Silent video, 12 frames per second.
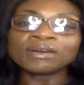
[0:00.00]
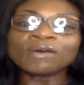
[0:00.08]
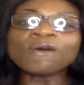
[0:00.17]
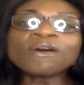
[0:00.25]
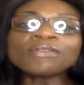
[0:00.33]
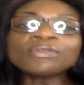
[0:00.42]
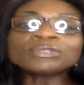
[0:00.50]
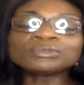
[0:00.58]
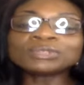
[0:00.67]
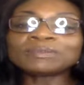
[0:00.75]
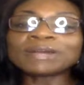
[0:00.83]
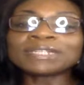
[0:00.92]
all those
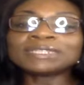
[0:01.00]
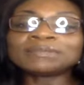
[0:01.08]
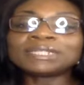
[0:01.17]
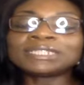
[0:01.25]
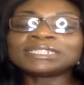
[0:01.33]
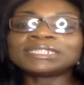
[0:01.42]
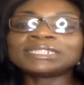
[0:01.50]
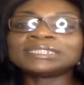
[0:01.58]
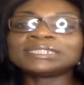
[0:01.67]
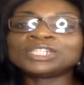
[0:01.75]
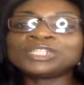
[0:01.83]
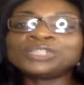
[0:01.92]

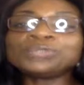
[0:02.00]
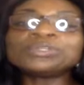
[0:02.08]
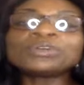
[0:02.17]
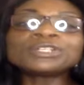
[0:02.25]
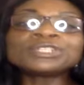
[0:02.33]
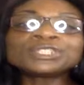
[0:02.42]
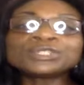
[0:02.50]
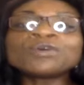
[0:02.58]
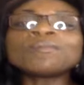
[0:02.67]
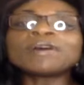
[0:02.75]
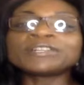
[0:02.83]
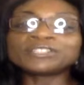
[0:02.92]
responsibilities, you learn so
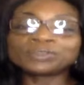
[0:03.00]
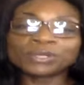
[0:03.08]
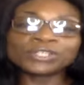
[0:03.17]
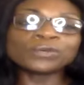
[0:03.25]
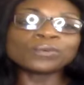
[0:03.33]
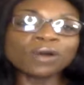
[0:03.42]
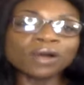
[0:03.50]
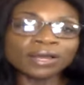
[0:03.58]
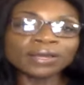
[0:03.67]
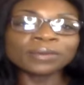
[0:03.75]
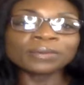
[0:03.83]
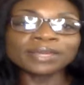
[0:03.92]
much when you're
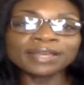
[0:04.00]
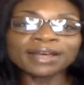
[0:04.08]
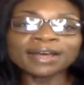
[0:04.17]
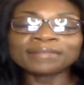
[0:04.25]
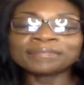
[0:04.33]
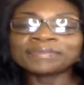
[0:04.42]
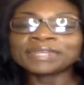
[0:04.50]
walking with God.